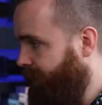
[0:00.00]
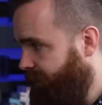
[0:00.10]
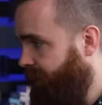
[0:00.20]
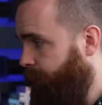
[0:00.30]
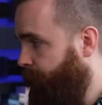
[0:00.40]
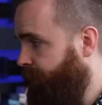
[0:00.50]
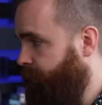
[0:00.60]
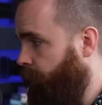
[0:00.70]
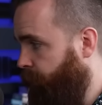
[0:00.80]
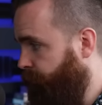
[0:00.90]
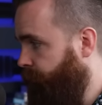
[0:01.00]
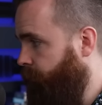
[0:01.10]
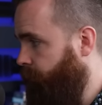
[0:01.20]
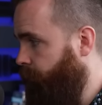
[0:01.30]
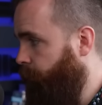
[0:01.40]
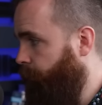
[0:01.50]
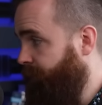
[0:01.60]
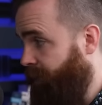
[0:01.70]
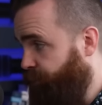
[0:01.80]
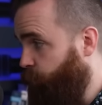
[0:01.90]
It's a database of
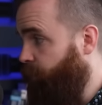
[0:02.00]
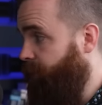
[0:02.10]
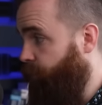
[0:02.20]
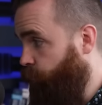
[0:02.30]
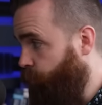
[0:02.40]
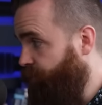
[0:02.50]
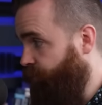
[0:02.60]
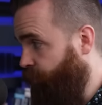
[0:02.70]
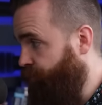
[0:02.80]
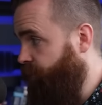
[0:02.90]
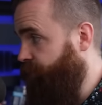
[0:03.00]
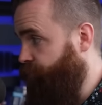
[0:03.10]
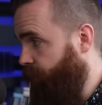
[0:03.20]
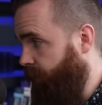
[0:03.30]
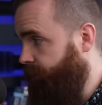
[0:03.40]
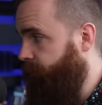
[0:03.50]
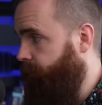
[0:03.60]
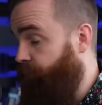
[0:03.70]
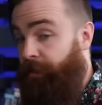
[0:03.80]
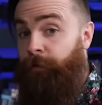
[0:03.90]
potential Google search strings
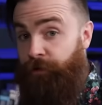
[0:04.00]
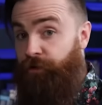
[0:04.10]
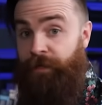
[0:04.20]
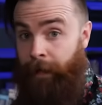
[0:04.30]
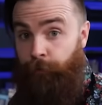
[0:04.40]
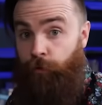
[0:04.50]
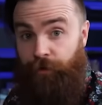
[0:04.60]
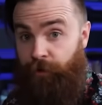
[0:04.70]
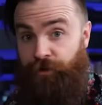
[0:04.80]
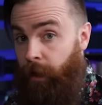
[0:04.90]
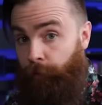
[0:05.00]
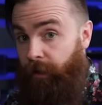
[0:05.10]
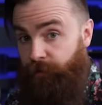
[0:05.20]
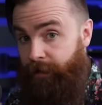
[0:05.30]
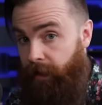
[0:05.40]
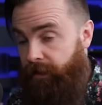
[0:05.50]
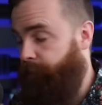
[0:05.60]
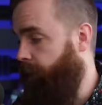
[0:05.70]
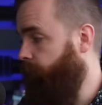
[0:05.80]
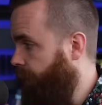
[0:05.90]
using those same Google search operators we talked
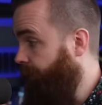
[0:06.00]
about,